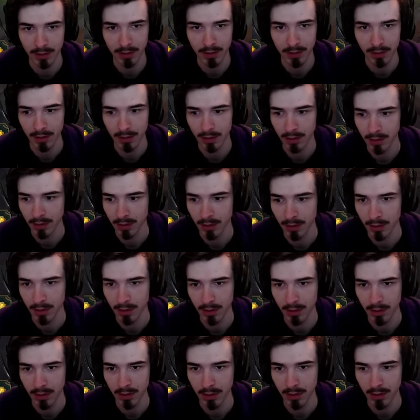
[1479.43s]

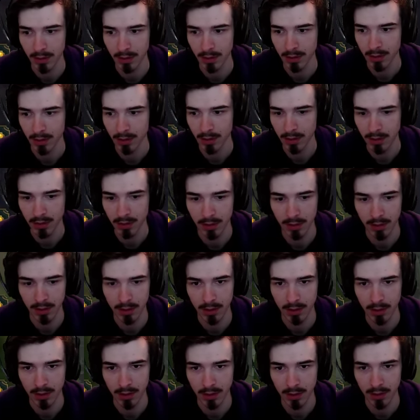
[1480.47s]

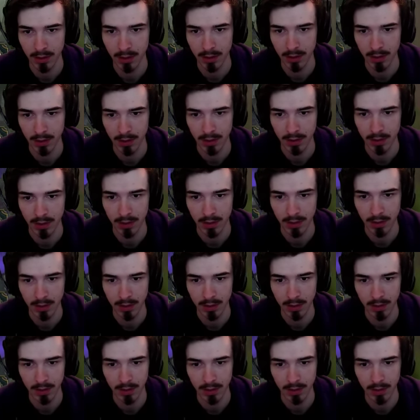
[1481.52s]
(silence)